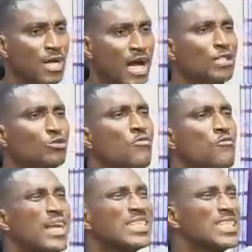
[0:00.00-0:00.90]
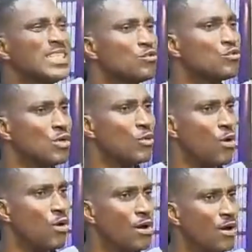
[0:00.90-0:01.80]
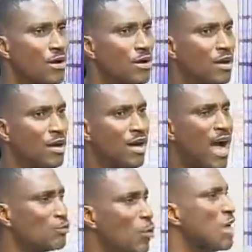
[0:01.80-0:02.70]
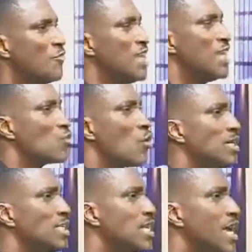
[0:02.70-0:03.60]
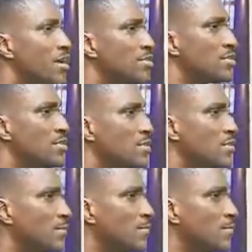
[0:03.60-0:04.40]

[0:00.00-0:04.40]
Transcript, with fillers: Are you investing into the work? Are you giving it all it takes?